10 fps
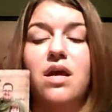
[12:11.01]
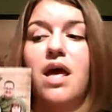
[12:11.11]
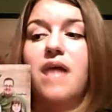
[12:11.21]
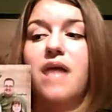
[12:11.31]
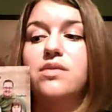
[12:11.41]

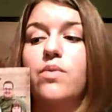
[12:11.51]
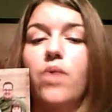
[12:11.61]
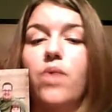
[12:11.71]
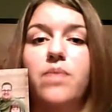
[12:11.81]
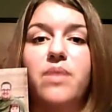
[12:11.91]
And so we
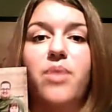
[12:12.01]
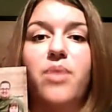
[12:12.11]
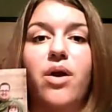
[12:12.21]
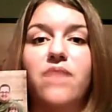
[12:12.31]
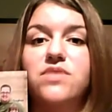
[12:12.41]
want to be a
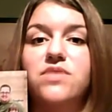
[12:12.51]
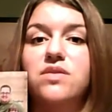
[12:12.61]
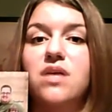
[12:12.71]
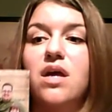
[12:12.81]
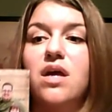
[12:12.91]
part of just
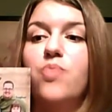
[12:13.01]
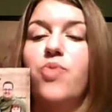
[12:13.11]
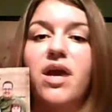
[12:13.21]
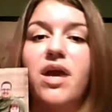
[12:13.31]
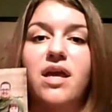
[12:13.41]

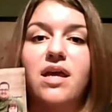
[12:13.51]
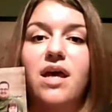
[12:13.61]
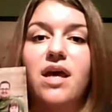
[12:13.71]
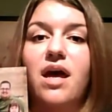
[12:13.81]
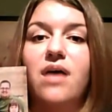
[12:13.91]
breaking
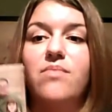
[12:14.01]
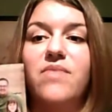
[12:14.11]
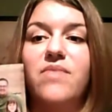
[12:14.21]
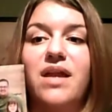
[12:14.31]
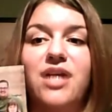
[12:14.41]

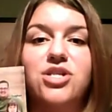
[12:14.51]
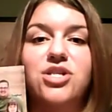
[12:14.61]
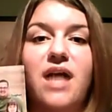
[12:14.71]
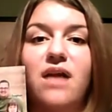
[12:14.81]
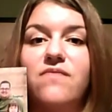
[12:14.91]
that nation
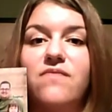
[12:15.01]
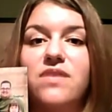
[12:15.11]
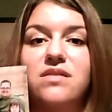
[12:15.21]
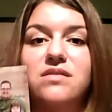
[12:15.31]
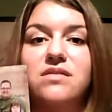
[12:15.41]
out of
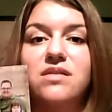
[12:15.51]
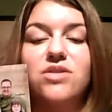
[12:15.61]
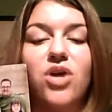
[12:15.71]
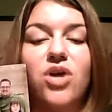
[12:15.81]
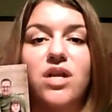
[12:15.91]
this
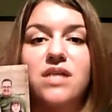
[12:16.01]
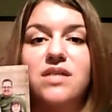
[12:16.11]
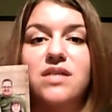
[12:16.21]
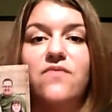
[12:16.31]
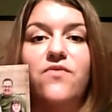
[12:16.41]
darkness
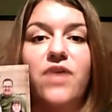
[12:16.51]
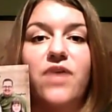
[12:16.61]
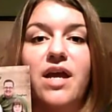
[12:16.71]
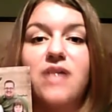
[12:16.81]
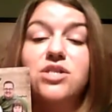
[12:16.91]
and
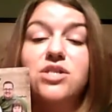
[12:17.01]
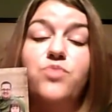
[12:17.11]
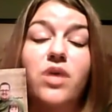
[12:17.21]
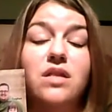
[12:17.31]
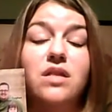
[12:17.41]
freeing and just
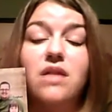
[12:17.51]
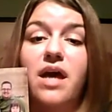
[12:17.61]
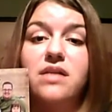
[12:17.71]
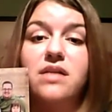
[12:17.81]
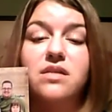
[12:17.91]
bringing the
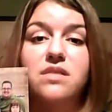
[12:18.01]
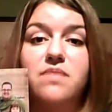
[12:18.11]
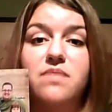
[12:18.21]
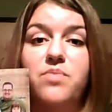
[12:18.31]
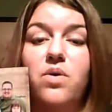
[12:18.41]
light to these
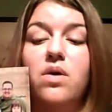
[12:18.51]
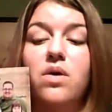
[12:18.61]
people.